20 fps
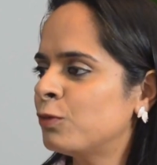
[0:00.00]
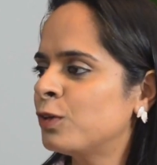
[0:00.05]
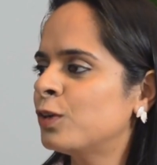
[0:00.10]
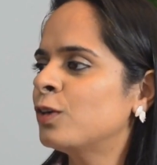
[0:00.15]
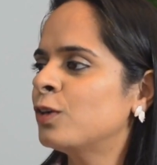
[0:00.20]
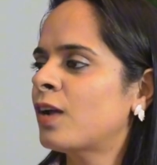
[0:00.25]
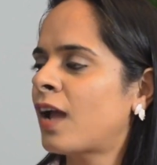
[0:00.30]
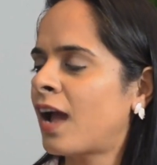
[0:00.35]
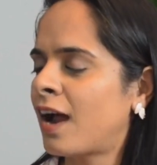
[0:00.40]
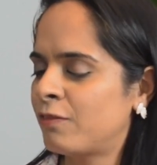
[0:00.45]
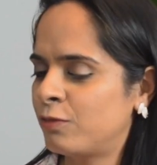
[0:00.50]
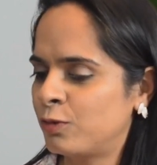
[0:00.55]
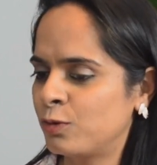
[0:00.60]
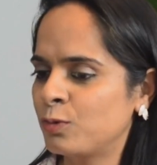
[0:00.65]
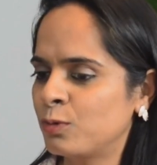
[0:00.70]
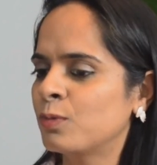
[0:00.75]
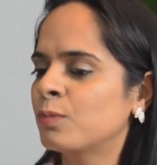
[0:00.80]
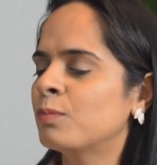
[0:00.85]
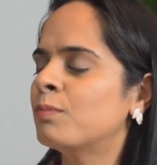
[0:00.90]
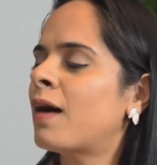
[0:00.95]
we have
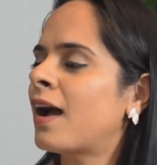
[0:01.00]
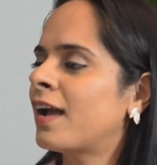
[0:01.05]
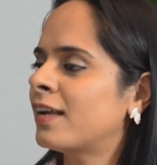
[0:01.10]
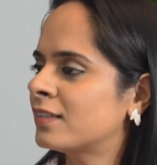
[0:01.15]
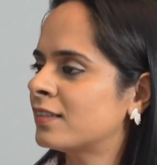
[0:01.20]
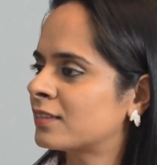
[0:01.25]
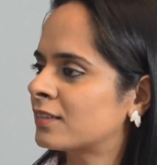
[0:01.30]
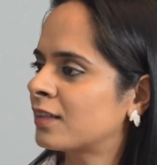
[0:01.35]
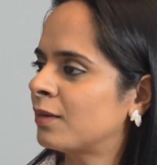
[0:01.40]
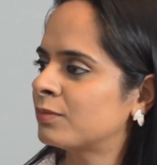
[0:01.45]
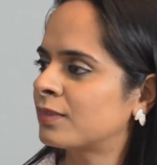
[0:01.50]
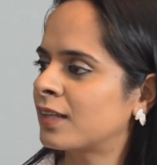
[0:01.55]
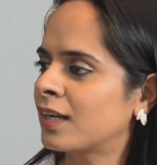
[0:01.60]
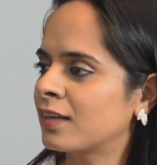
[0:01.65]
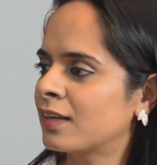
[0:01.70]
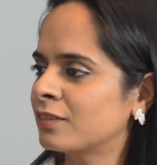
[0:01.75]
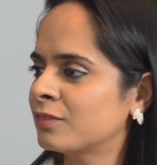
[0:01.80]
to buy something.